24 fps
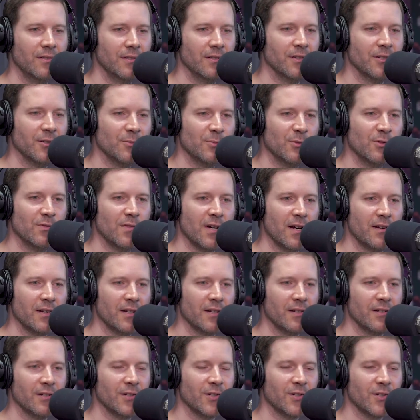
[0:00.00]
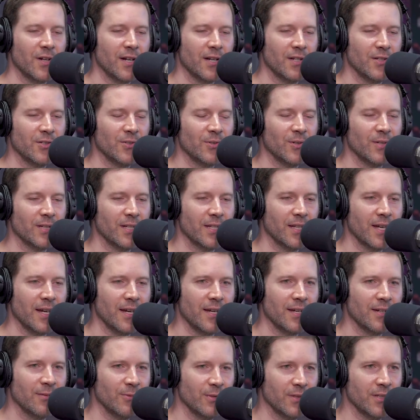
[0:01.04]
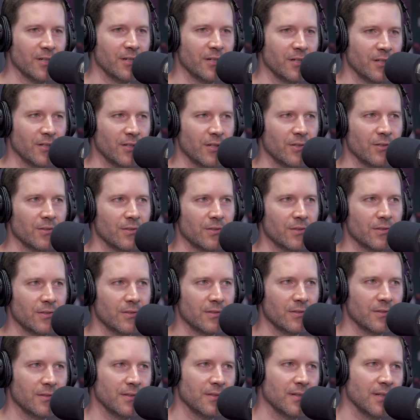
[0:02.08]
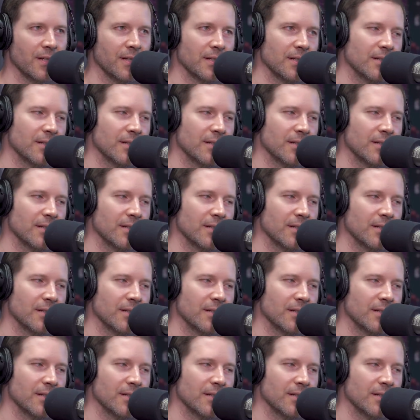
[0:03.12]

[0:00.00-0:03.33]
you know, move out here and try to join a gang when they're adults. Mm-hmm.